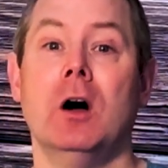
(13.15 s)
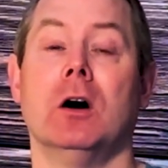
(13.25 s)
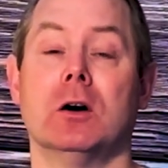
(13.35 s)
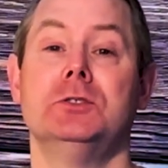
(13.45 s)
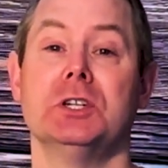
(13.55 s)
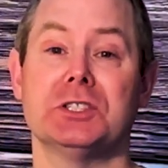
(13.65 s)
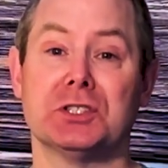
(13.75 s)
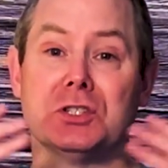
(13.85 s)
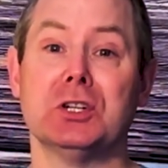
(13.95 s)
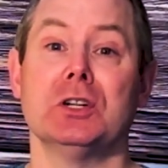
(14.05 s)
or just
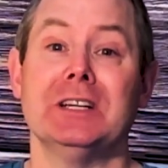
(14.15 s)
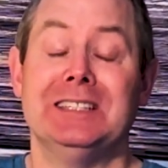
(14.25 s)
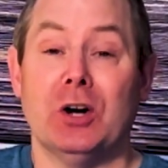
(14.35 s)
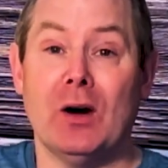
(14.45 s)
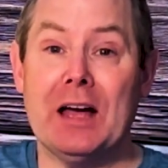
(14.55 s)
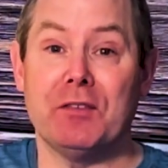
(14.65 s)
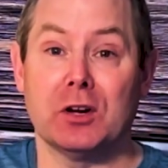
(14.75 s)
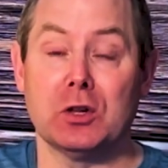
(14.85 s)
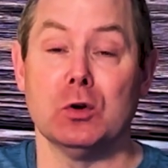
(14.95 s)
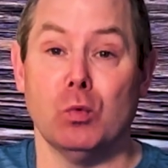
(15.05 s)
literally don't have a
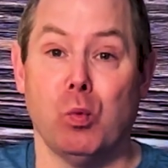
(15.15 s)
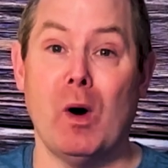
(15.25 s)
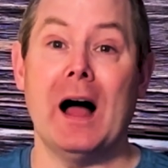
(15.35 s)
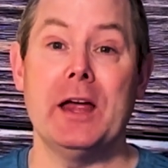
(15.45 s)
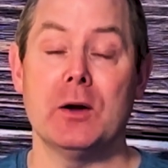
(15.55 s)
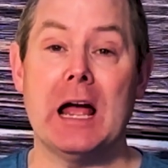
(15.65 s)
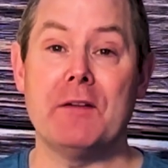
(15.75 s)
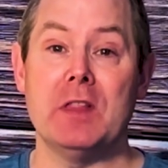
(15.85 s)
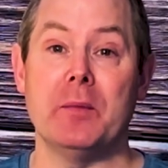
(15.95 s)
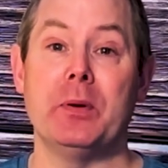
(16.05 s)
clue why you're having
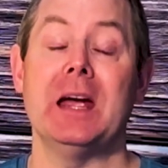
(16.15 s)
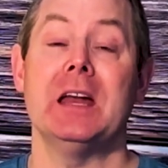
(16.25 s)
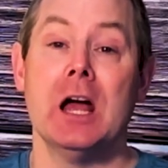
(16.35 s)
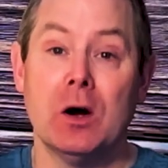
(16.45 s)
that pain.